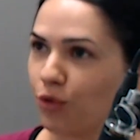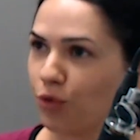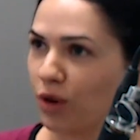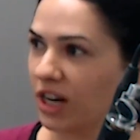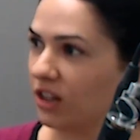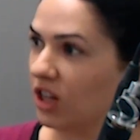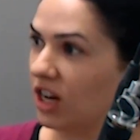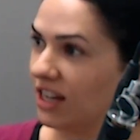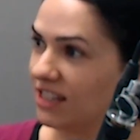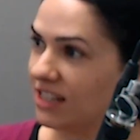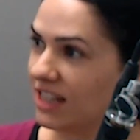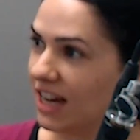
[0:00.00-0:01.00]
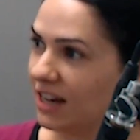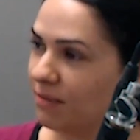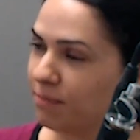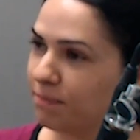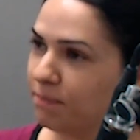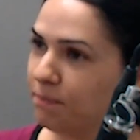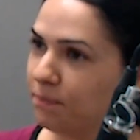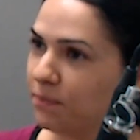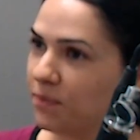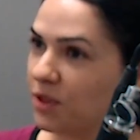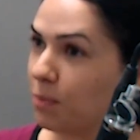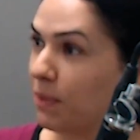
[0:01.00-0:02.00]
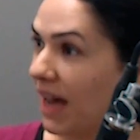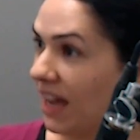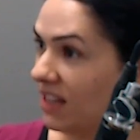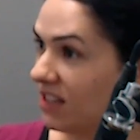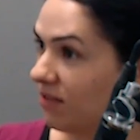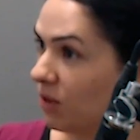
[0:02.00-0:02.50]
realize that the pace